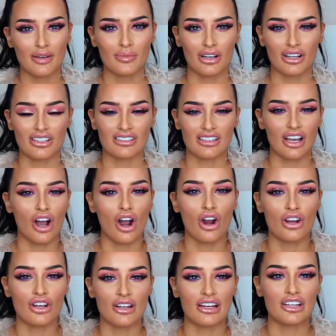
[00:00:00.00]
because they are
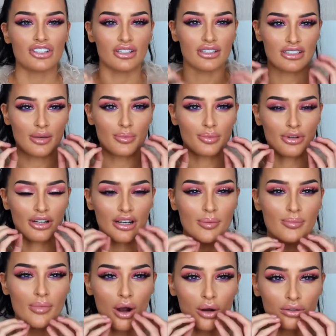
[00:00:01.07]
only literally a temporary
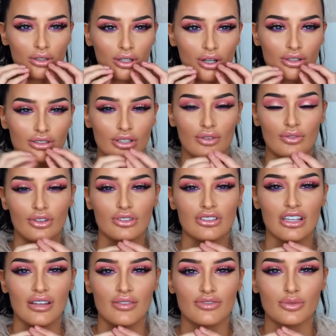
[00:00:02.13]
mould that goes over your
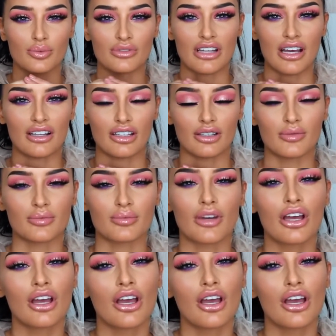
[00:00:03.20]
teeth to protect them